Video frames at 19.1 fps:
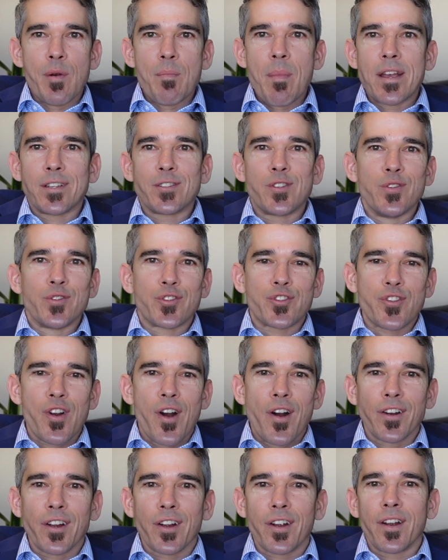It makes you
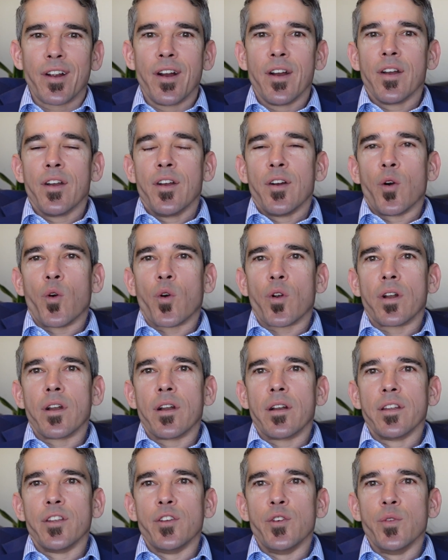stronger,
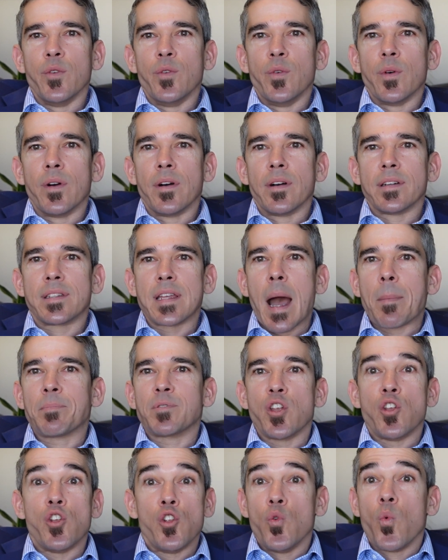or you adapt
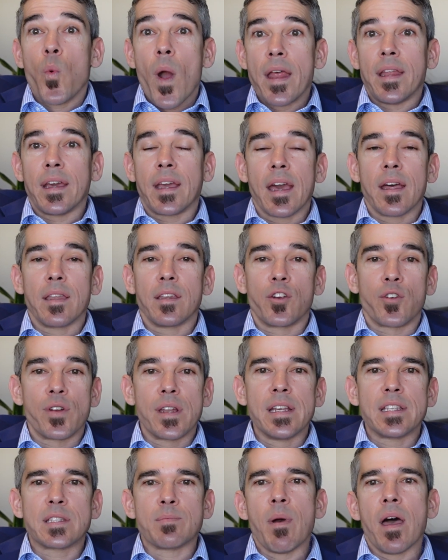a new way to get your
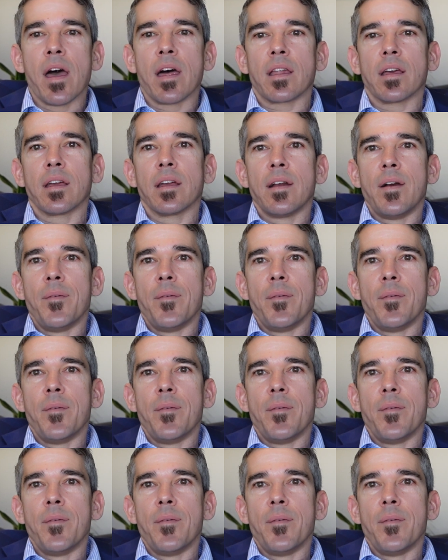needs met.